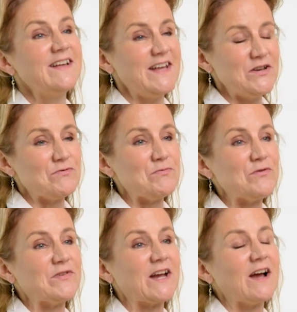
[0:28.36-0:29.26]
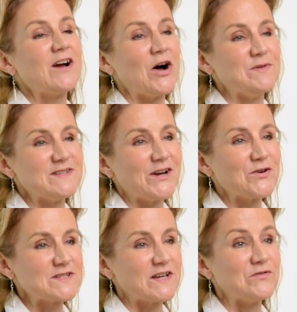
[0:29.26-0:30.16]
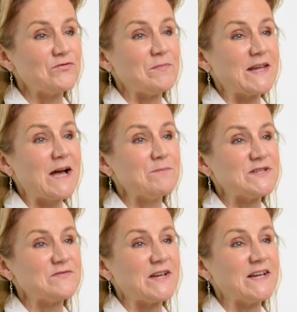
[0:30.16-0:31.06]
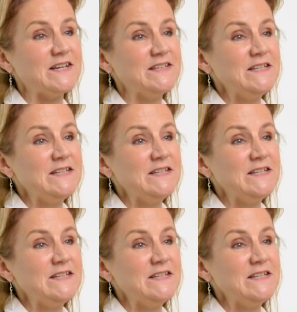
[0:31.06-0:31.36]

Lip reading: in removing carbon dioxide from the atmosphere.